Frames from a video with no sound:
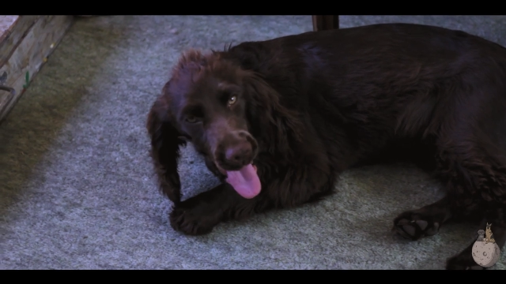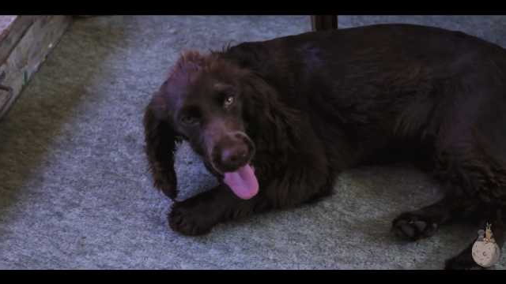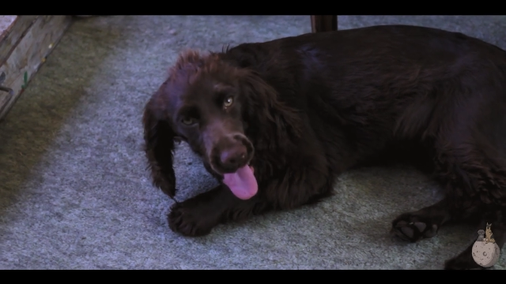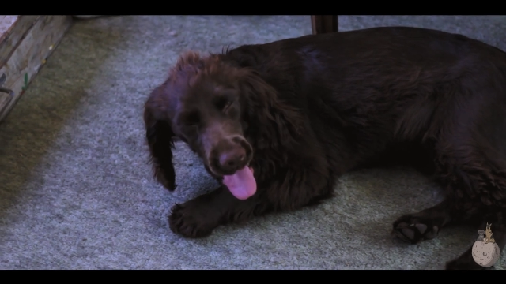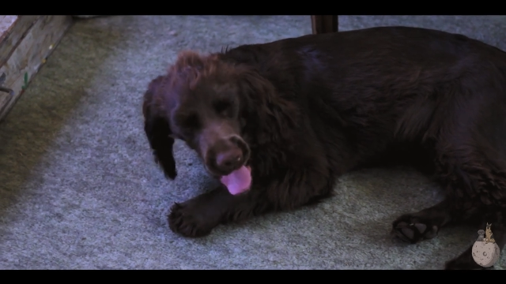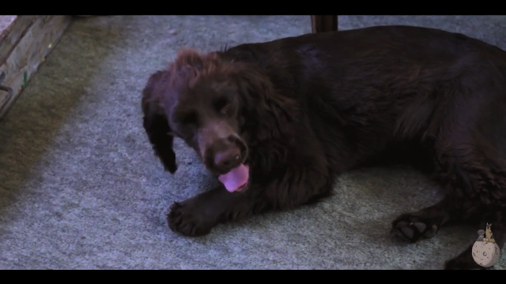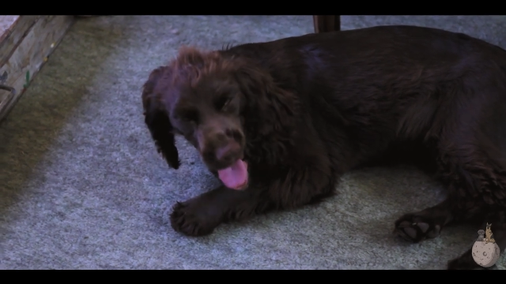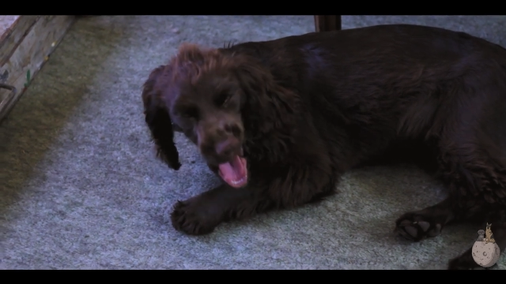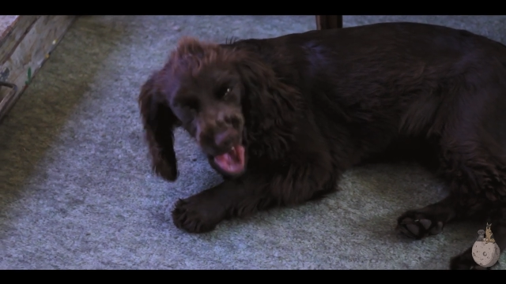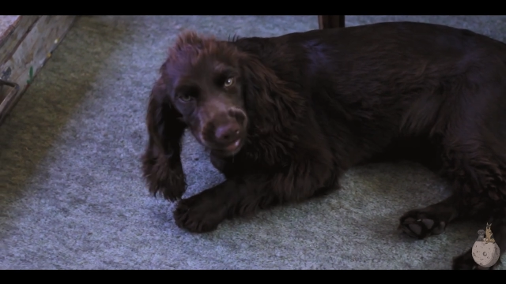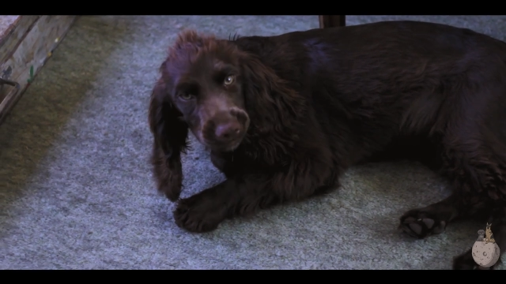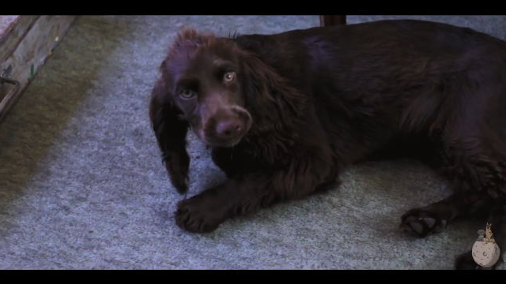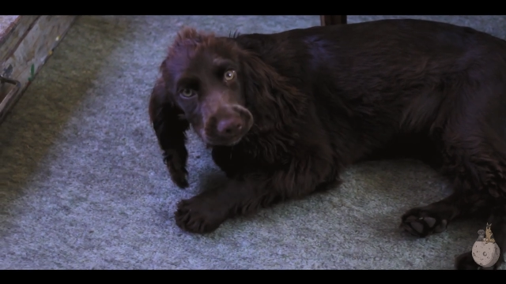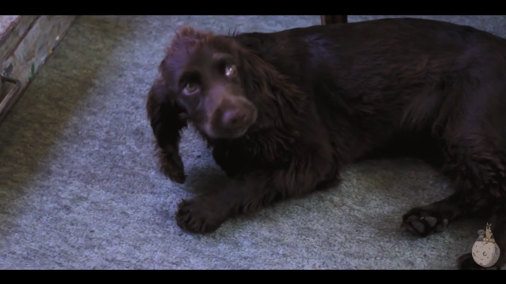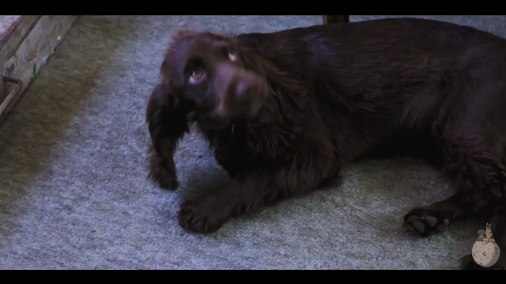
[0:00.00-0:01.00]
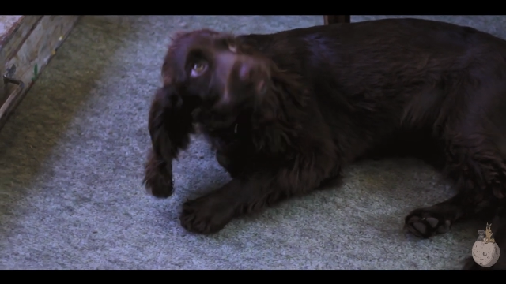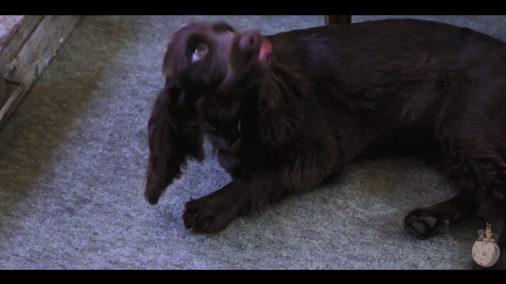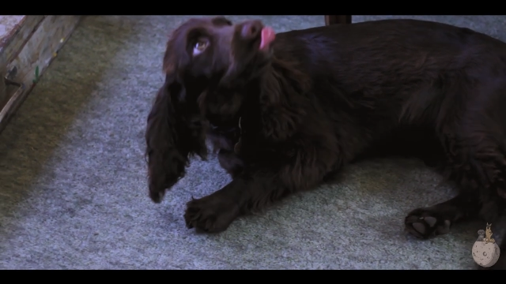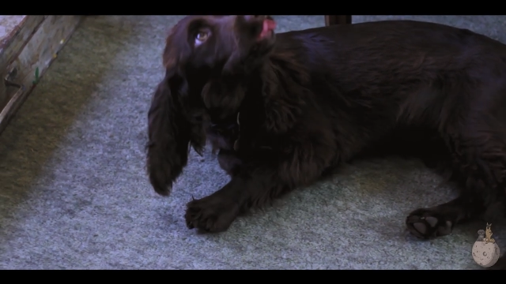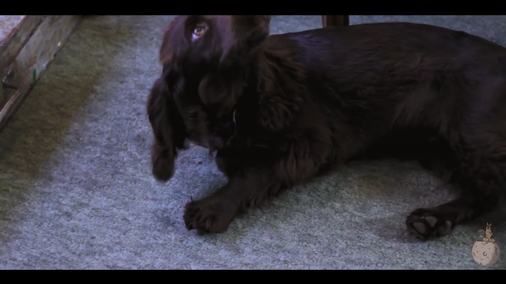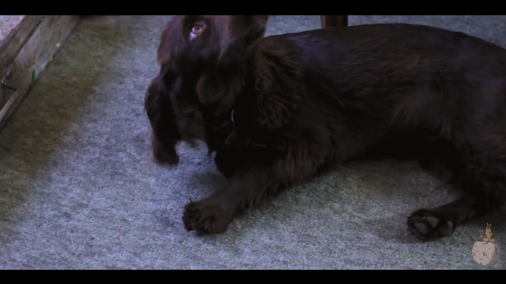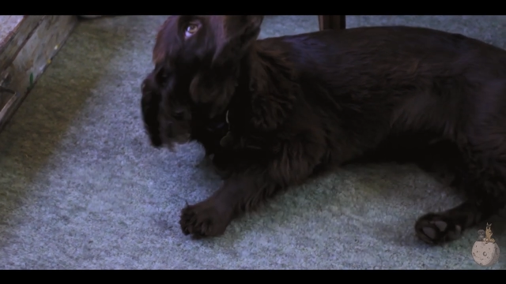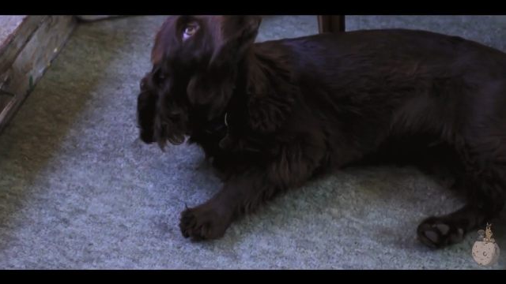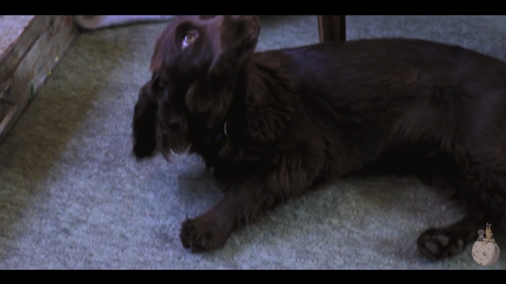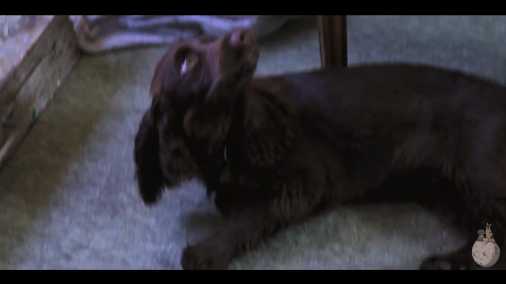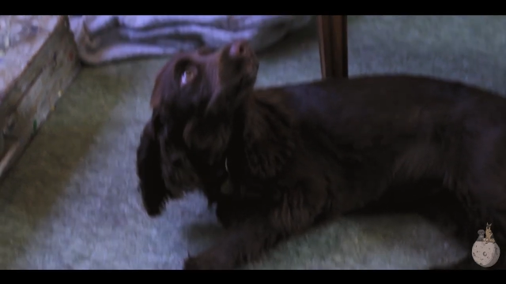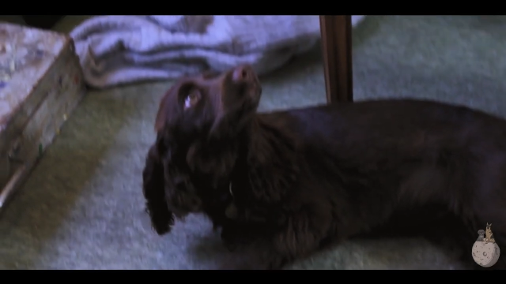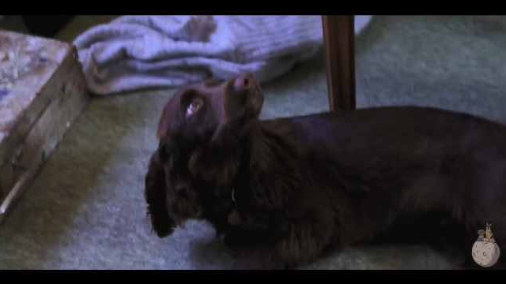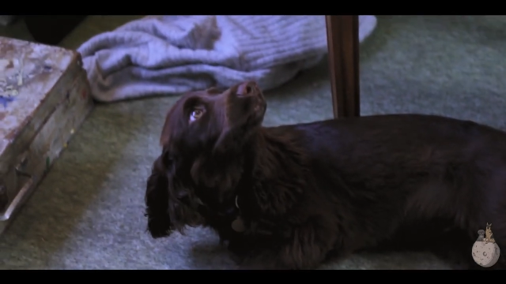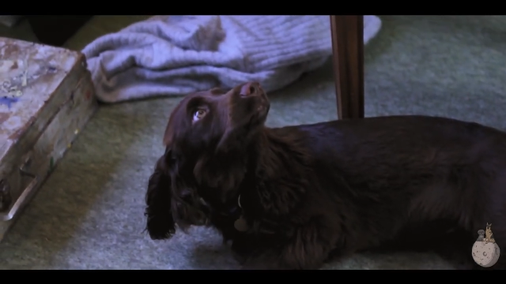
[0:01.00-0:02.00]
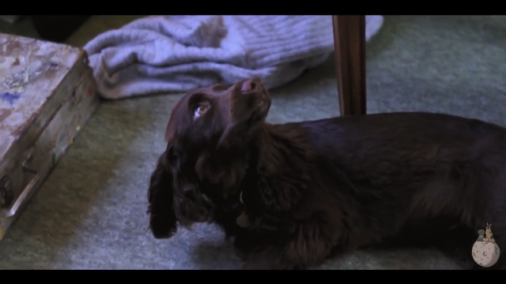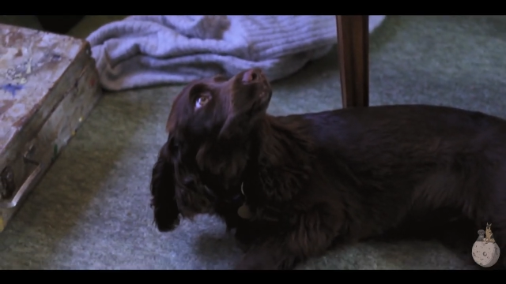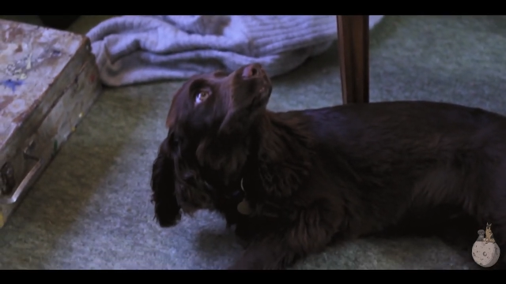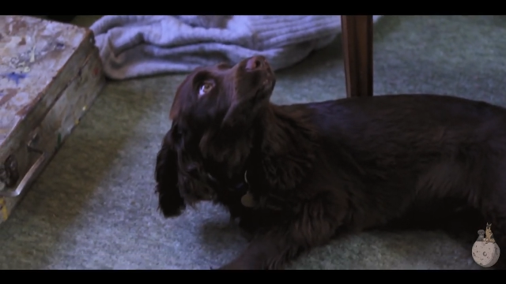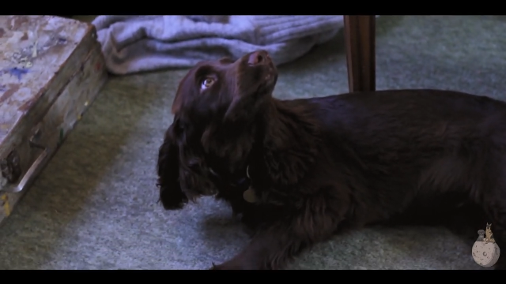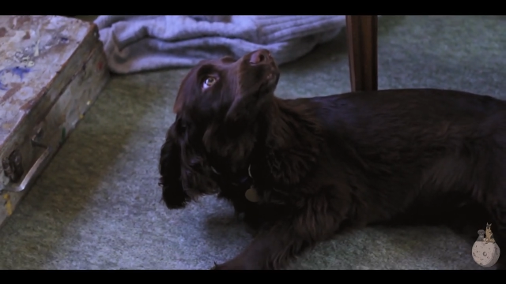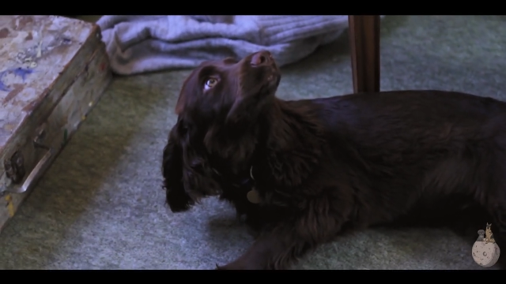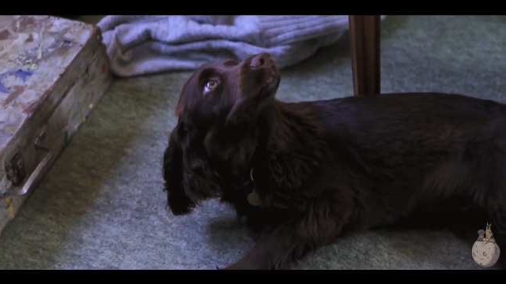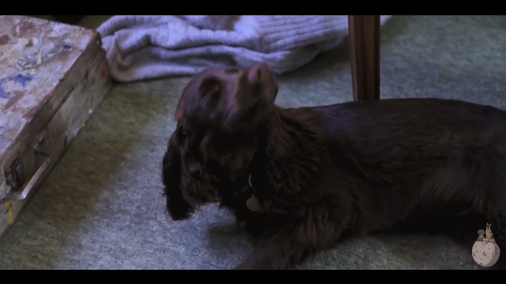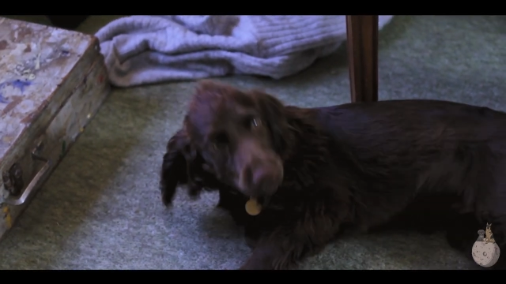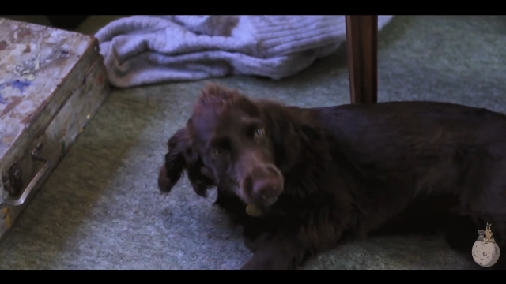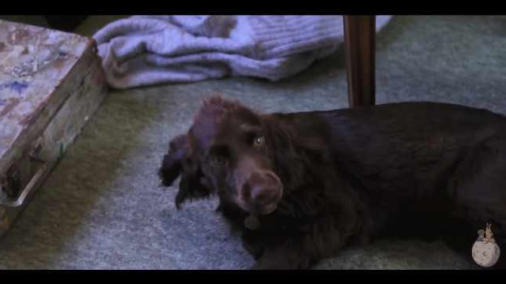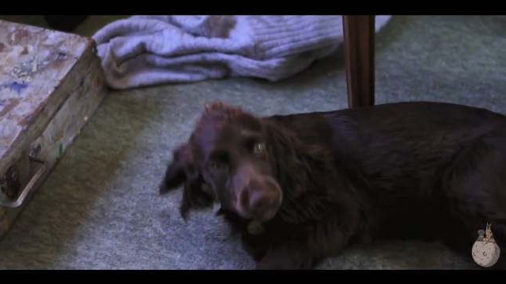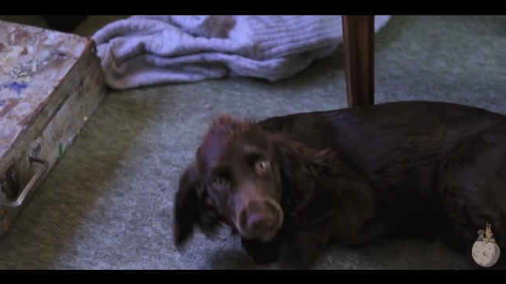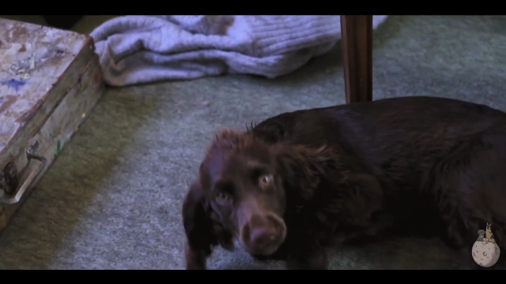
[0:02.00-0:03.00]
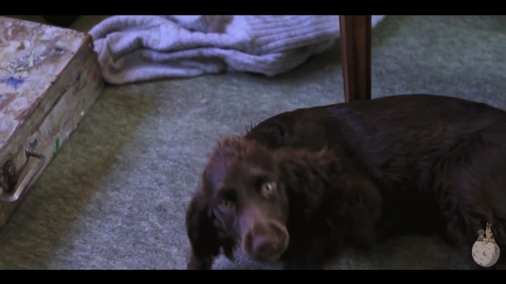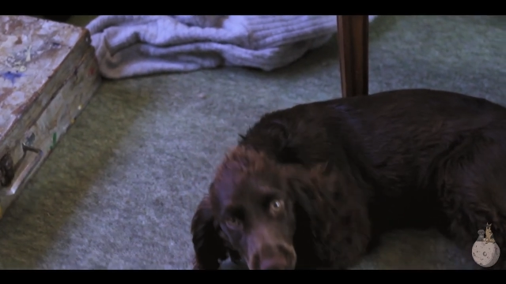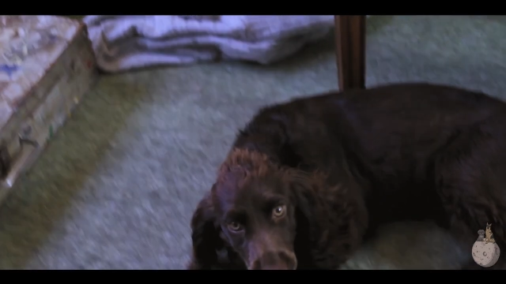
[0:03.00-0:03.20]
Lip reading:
(no speaker visible)